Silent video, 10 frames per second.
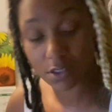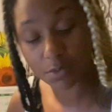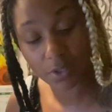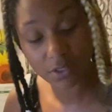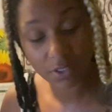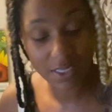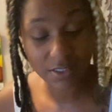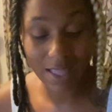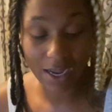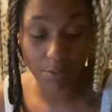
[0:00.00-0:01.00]
this person has
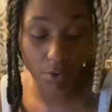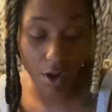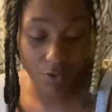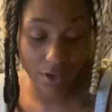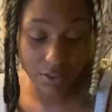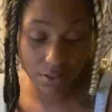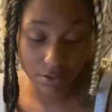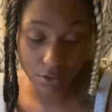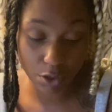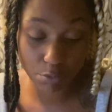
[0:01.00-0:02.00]
lack of progress.
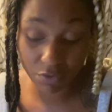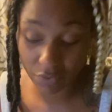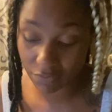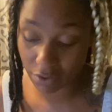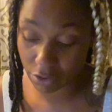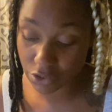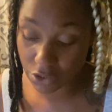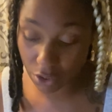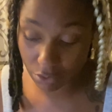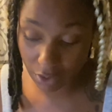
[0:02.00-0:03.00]
They're moving very
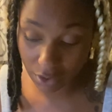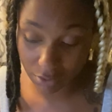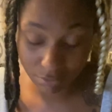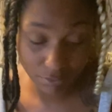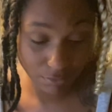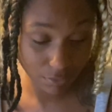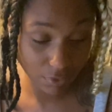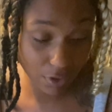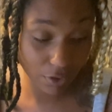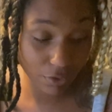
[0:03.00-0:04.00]
slowly.
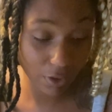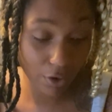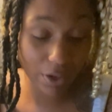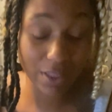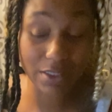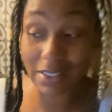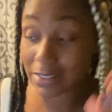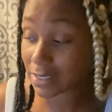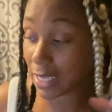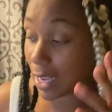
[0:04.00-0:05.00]
They're they're
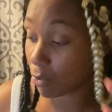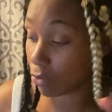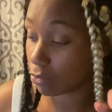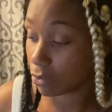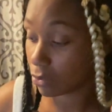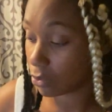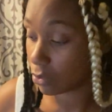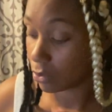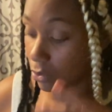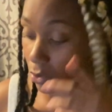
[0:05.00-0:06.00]
unstable.
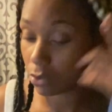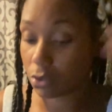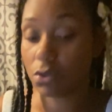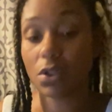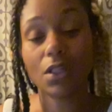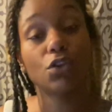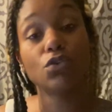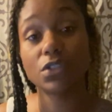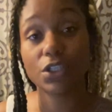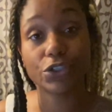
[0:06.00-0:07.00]
They're
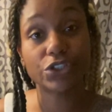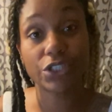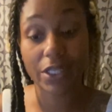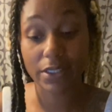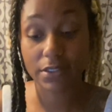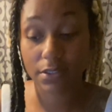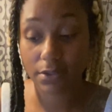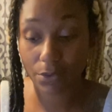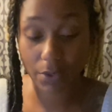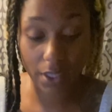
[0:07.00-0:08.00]
losing their shit.
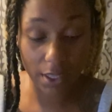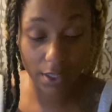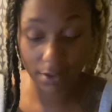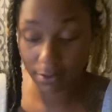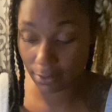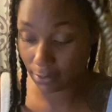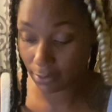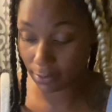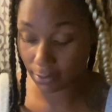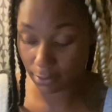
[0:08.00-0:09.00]
Okay.
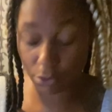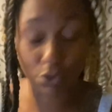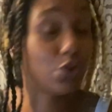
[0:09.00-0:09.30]
They're